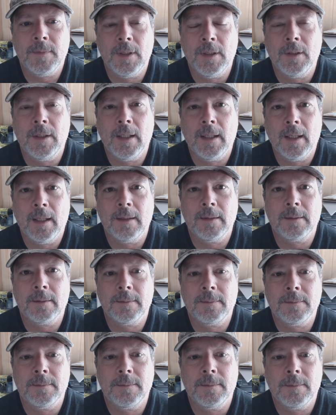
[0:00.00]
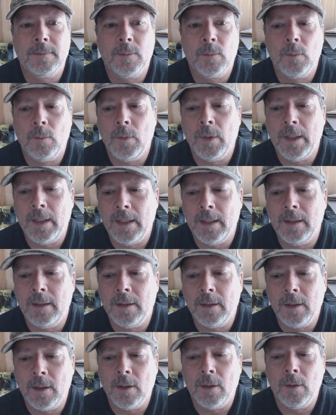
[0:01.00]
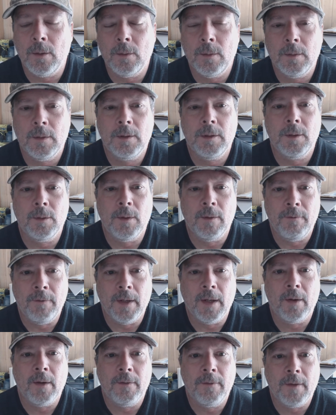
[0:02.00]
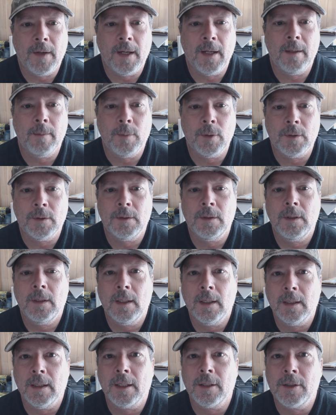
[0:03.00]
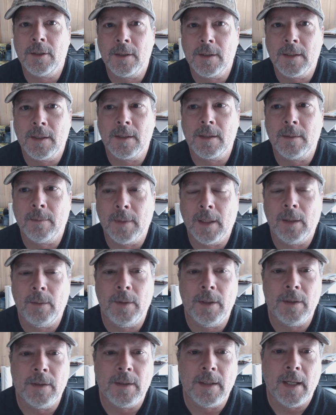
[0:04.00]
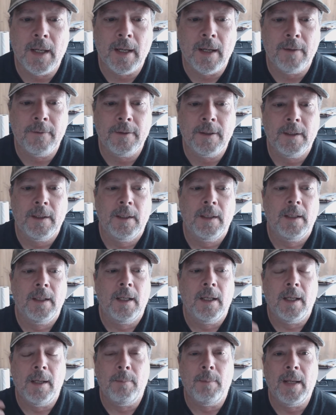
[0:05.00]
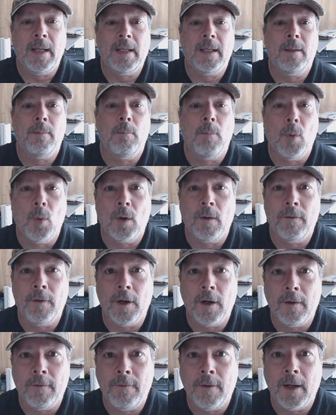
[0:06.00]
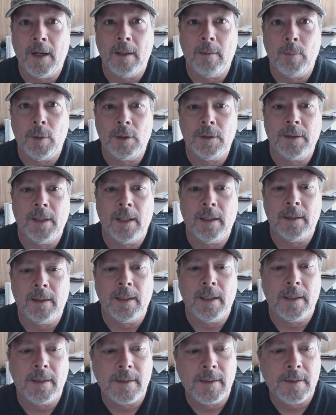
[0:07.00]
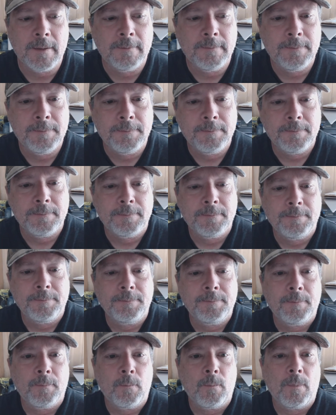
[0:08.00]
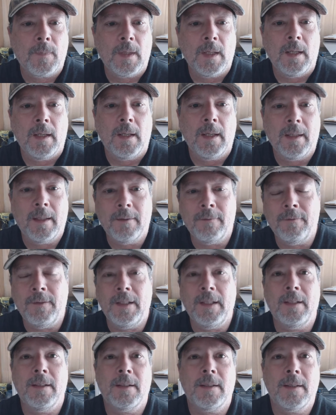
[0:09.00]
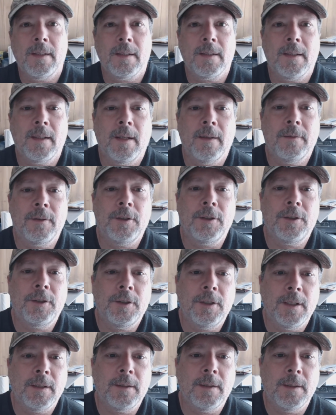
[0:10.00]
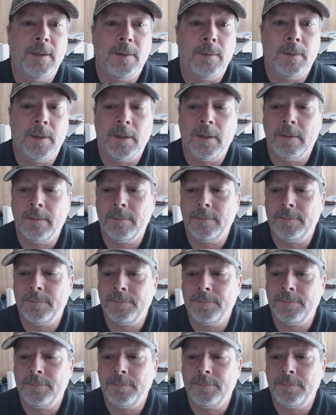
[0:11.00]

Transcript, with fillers: You cannot. We need to go to a verifiable election system like we used to have and make it more verifiable, not less. And convenience doesn't have shit to do with it.